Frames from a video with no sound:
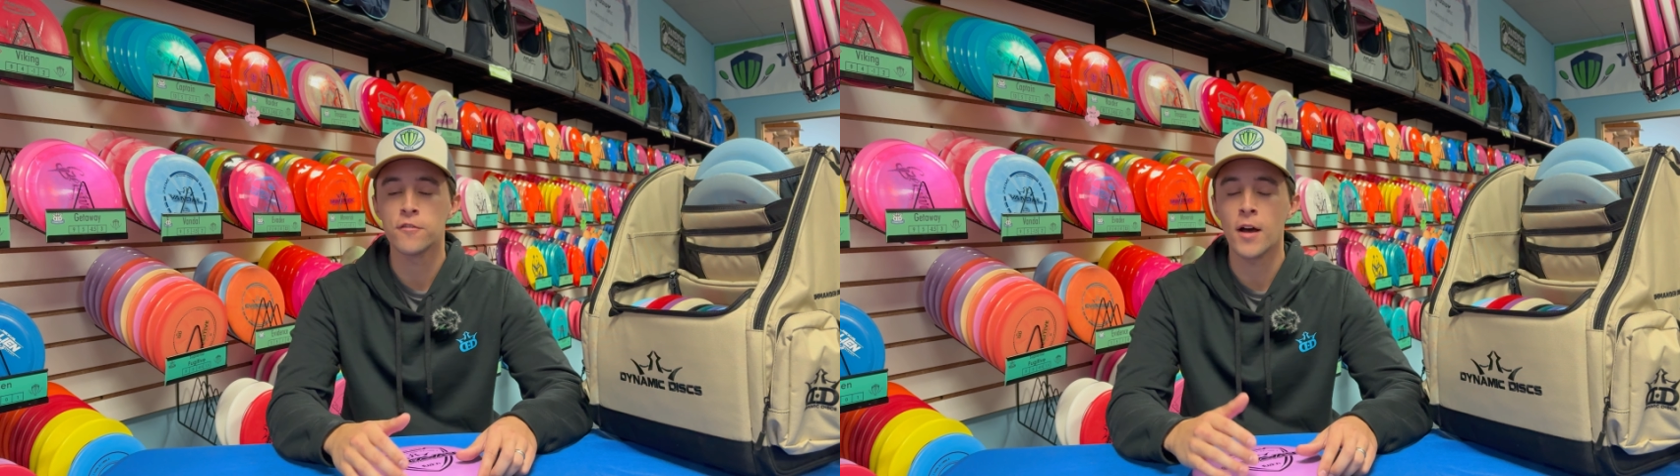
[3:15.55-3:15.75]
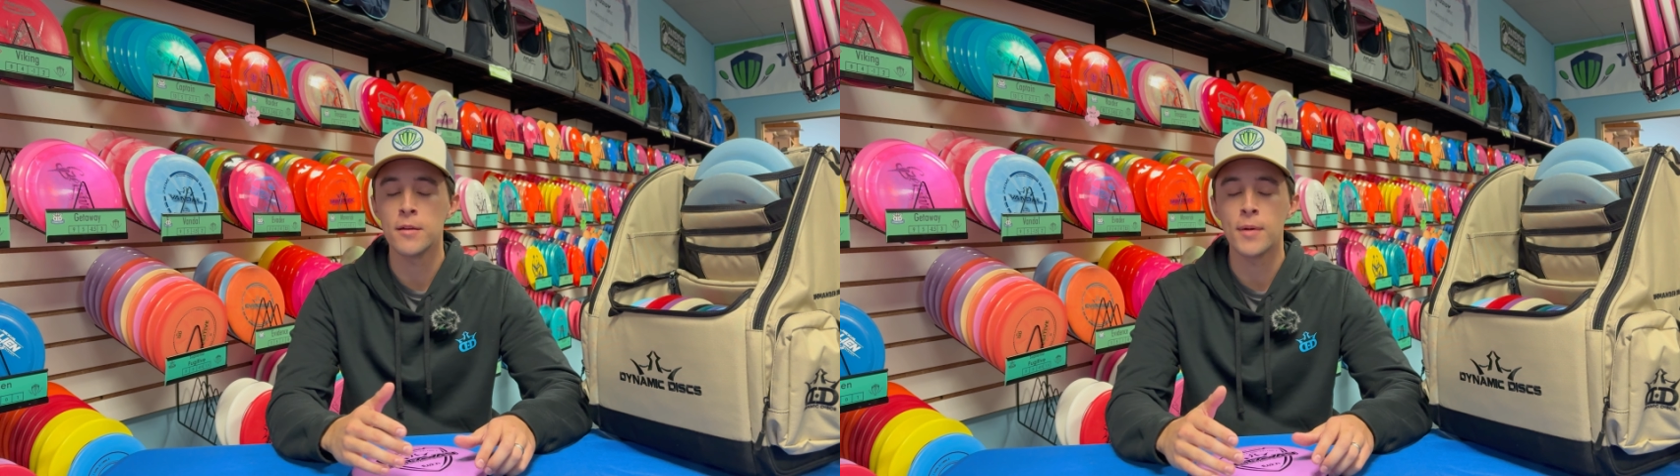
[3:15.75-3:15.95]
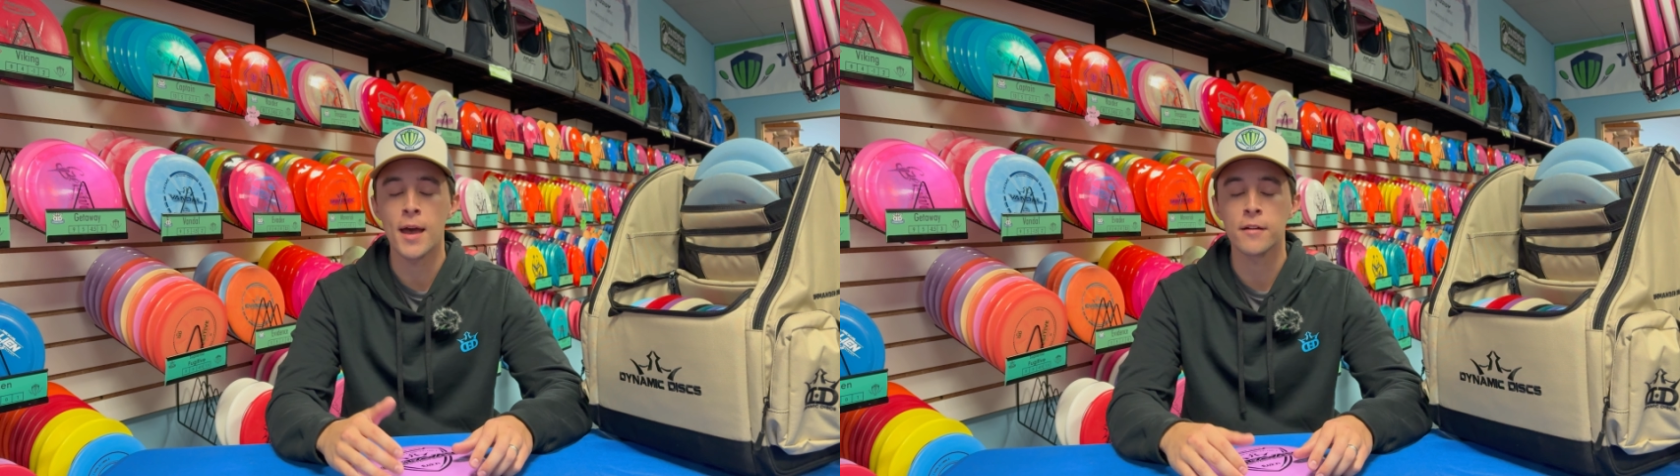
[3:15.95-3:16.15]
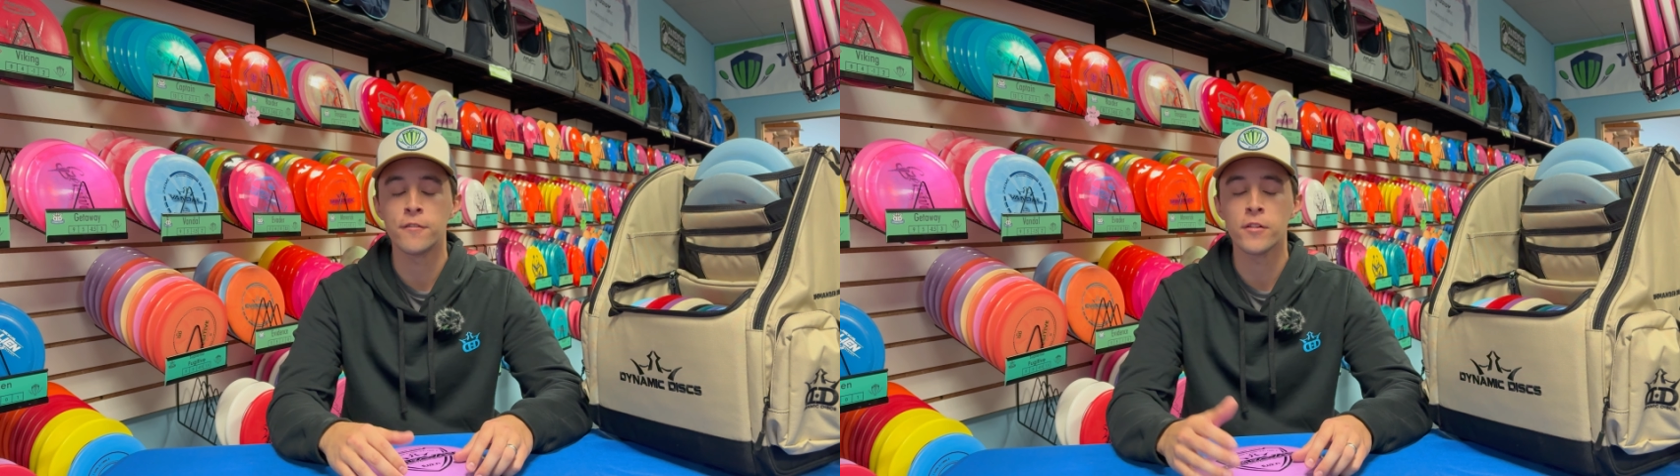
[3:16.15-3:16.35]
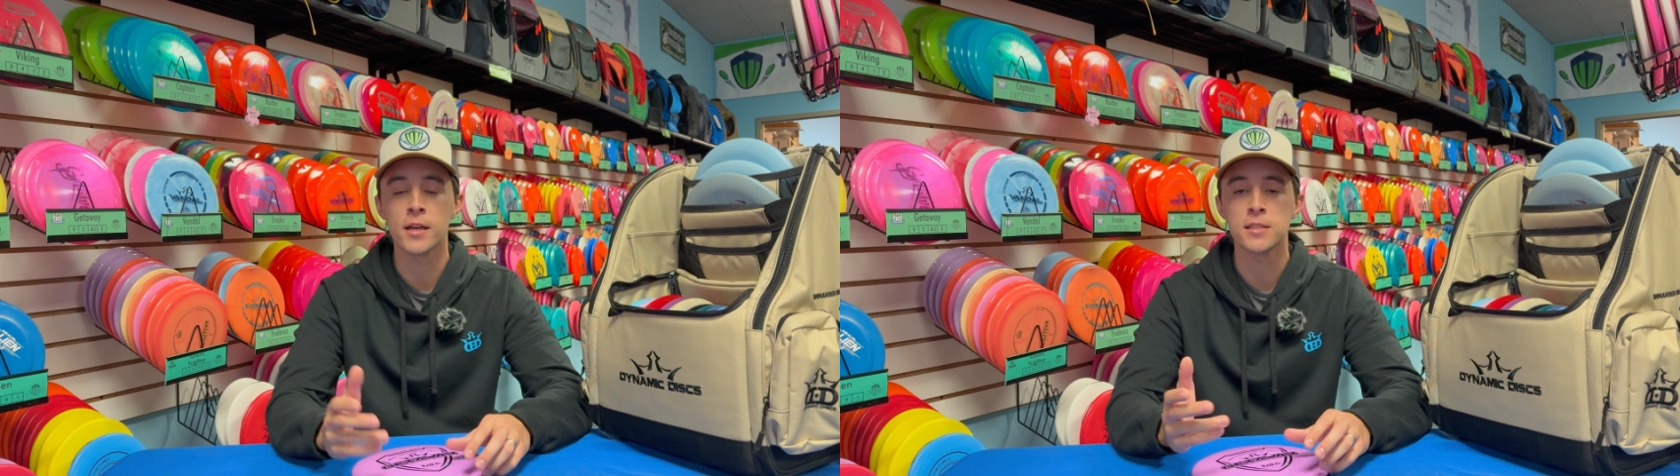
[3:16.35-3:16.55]
fight back,
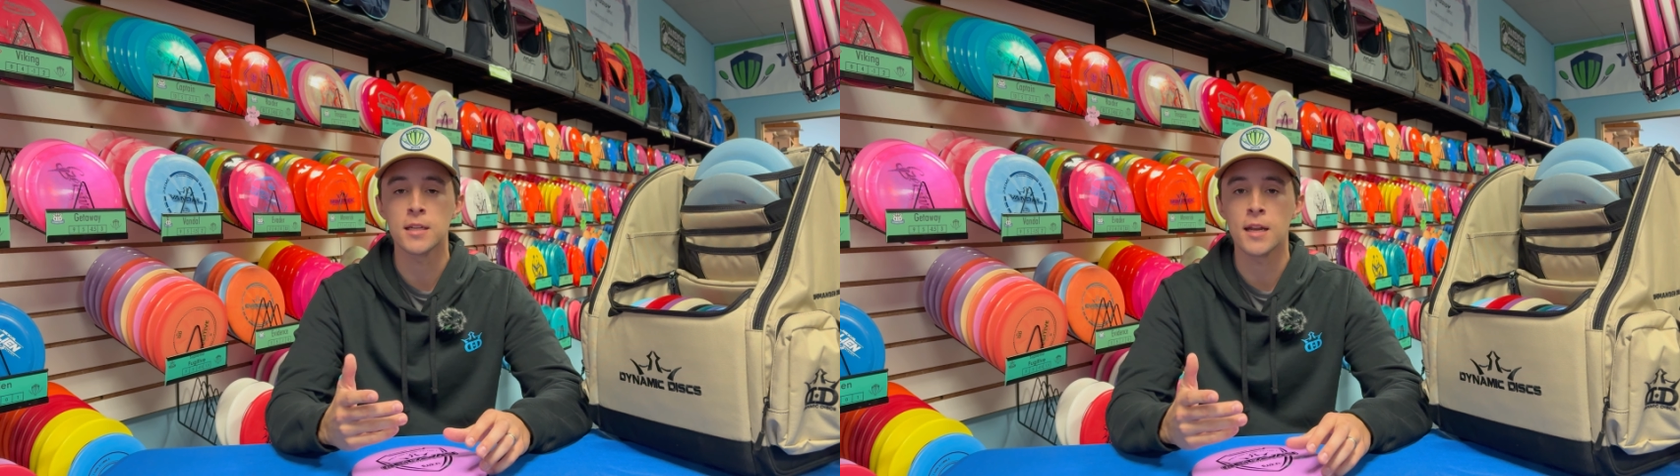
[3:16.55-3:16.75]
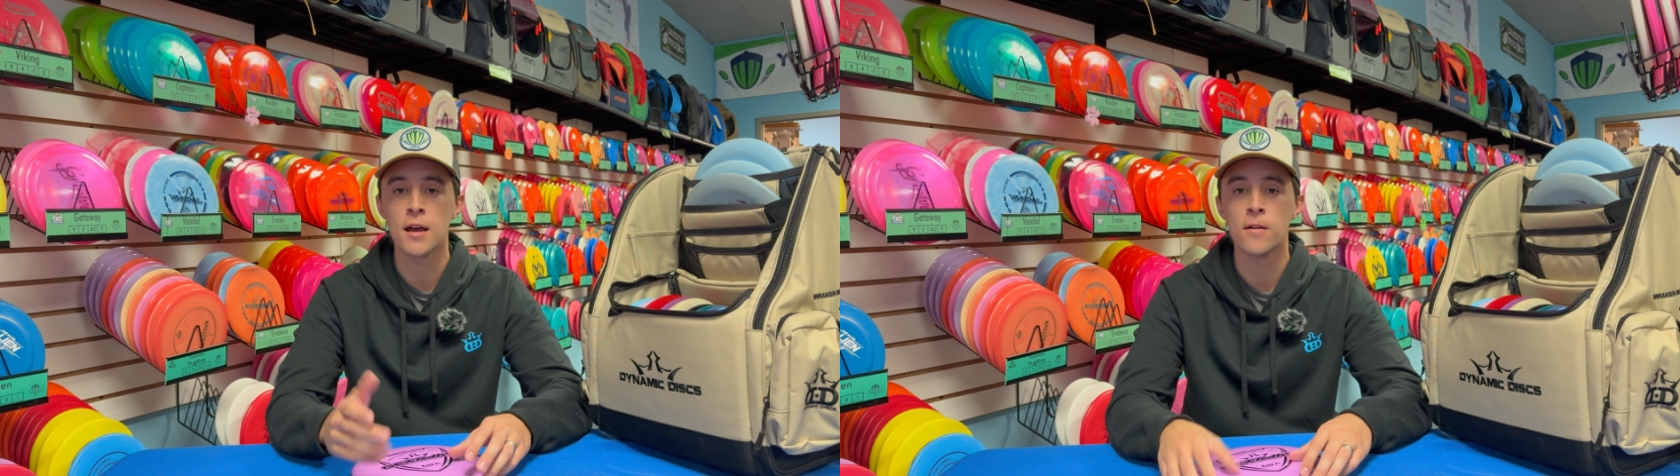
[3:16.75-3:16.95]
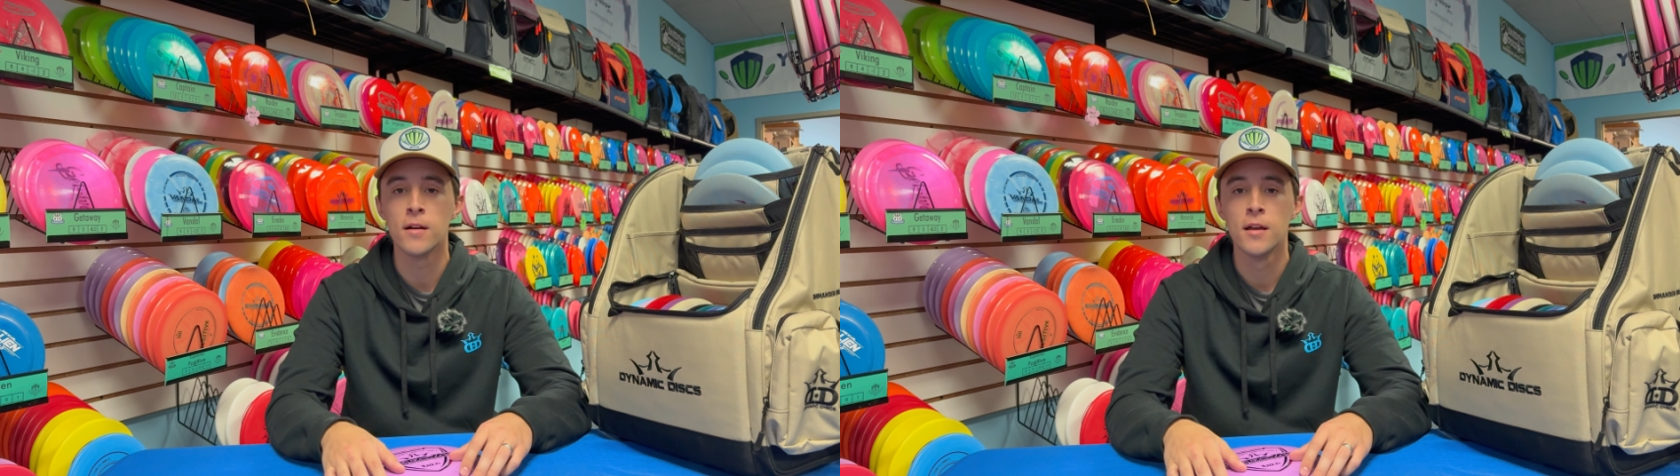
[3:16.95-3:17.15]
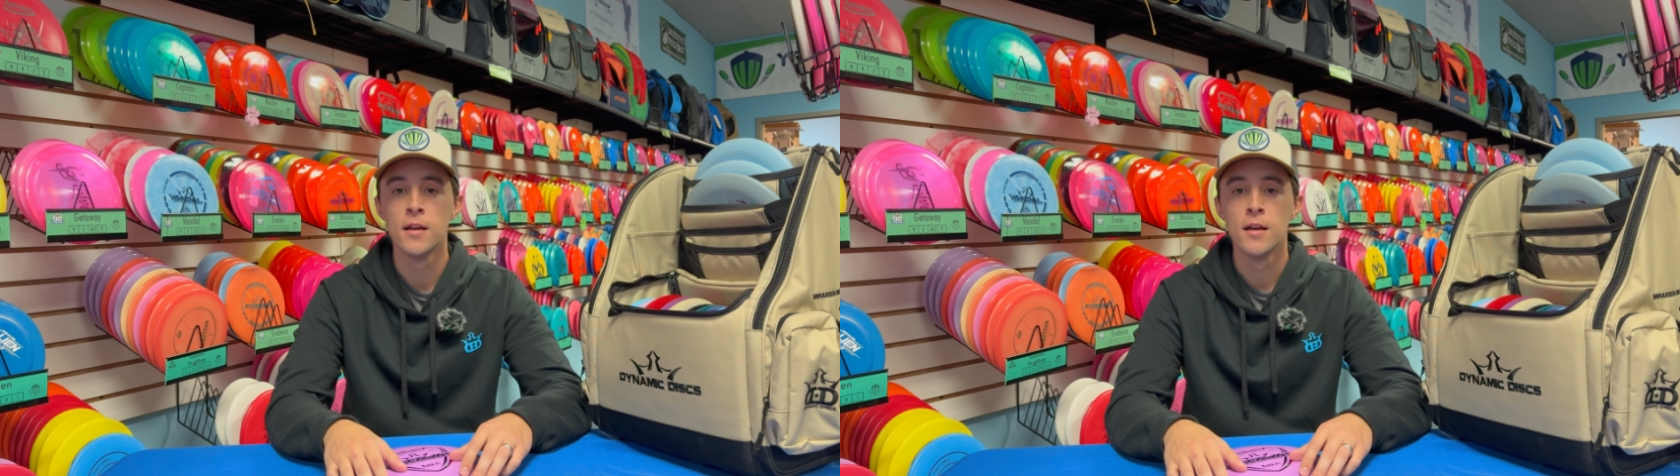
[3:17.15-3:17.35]
flexing it out.